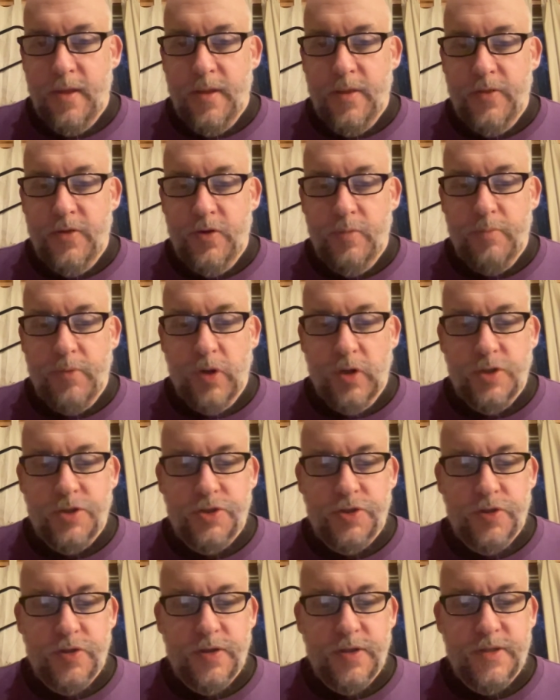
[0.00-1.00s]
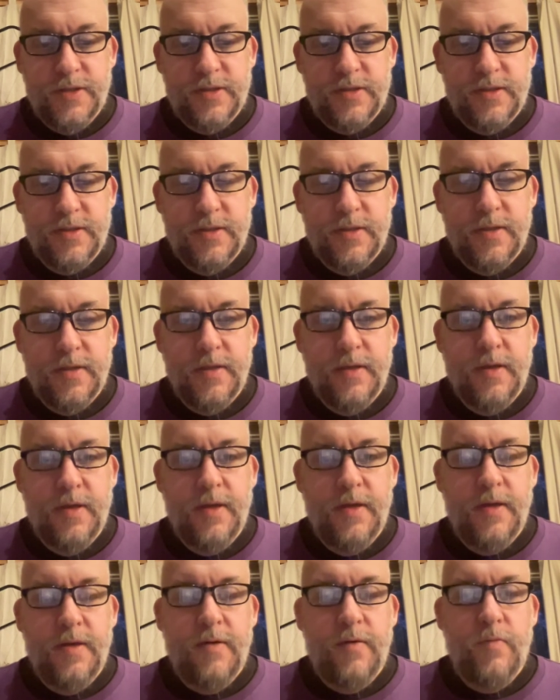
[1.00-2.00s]
Berkshire is
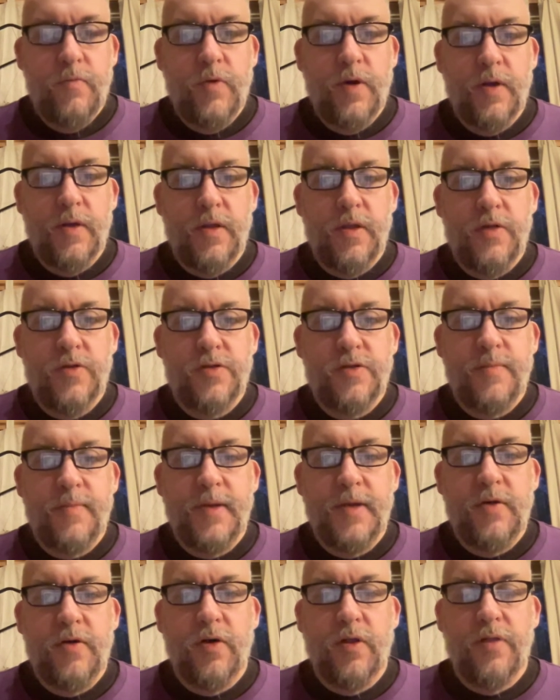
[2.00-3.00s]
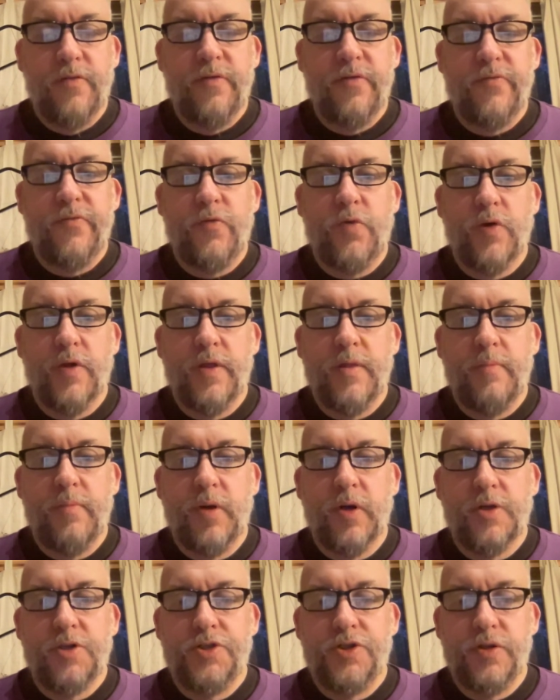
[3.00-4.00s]
what used to be called the 4th
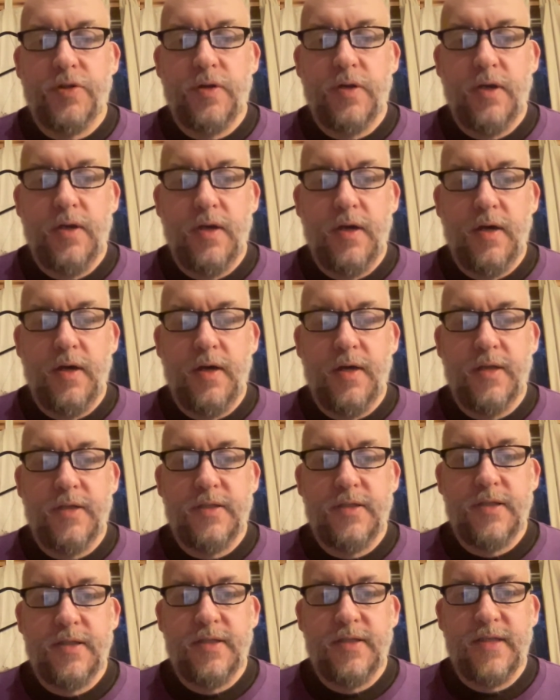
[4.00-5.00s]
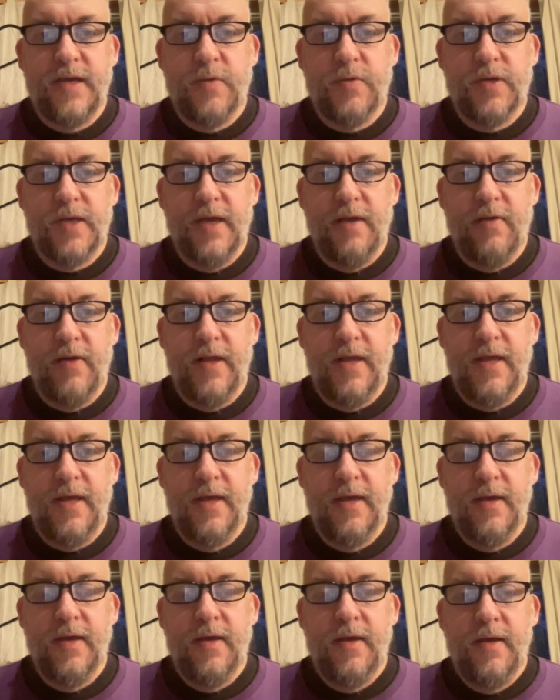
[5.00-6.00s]
Berkshire. It's the South County,
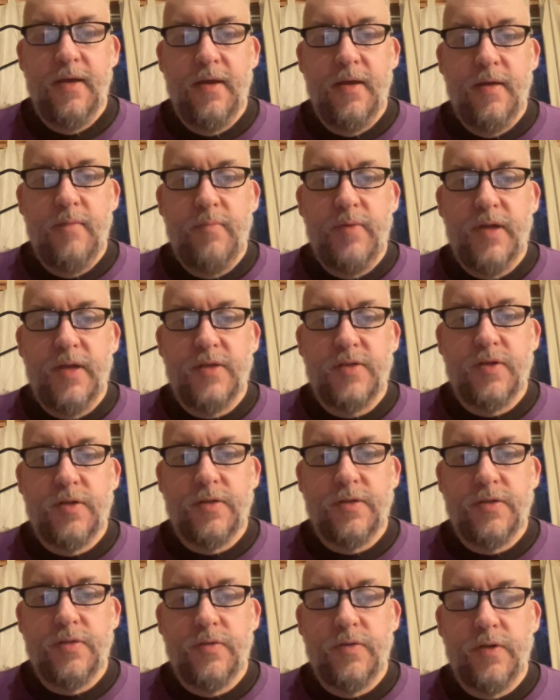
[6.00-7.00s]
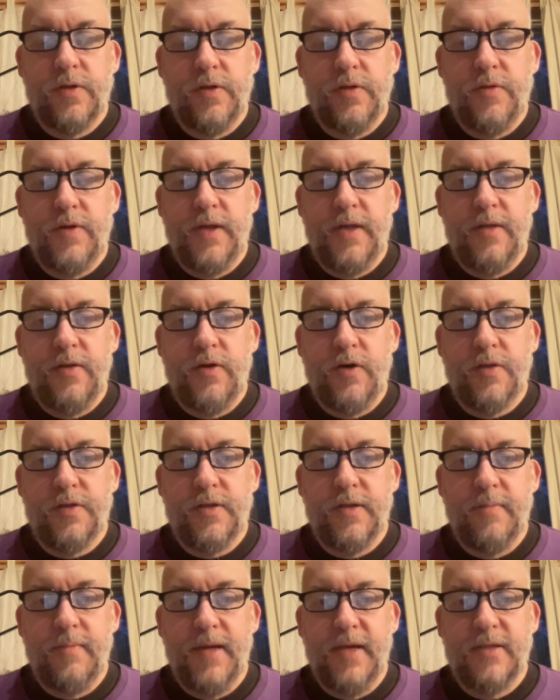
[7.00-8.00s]
but it's also including
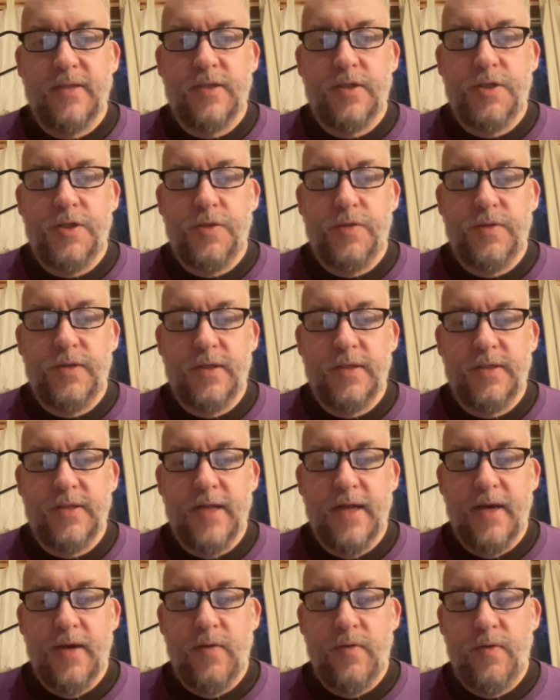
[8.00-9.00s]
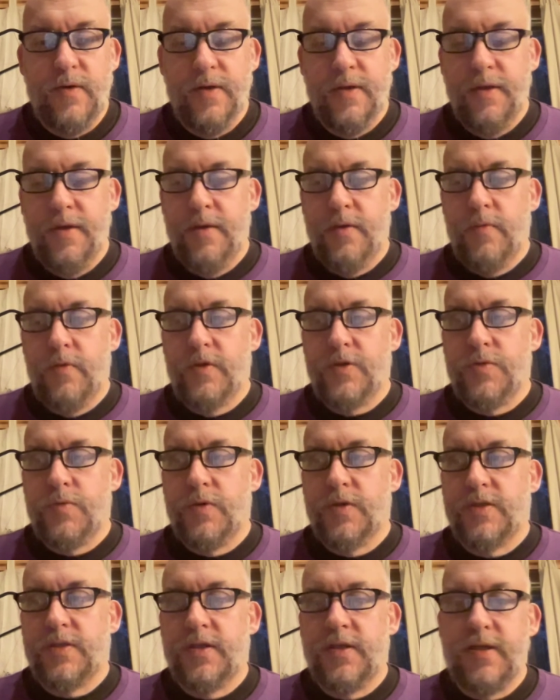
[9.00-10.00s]
Dalton, Massachusetts now, which
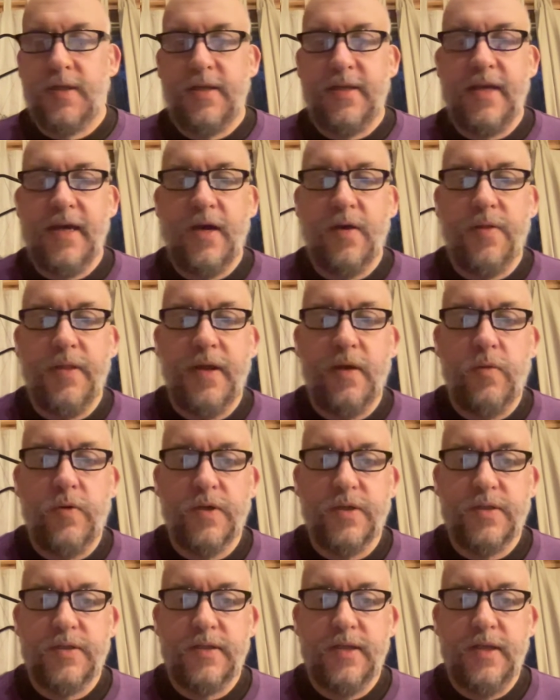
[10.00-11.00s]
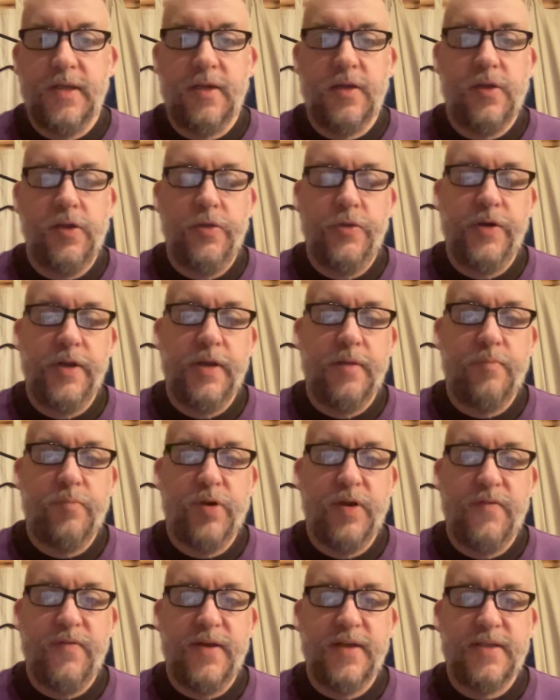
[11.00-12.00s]
wasn't a town that was included
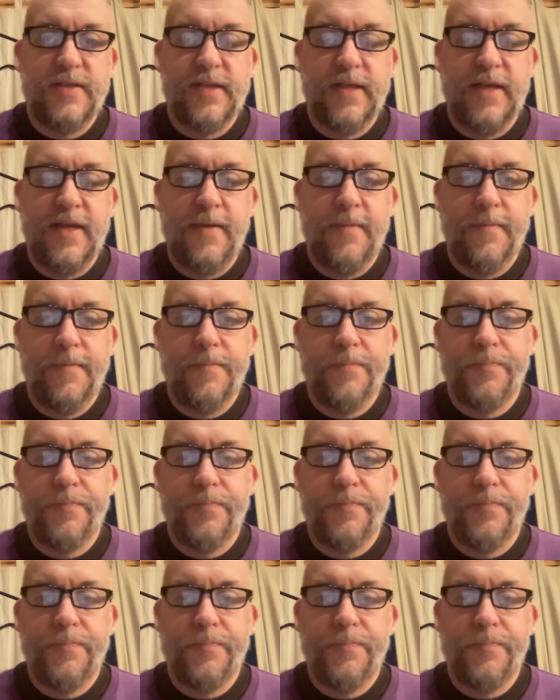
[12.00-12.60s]
previously.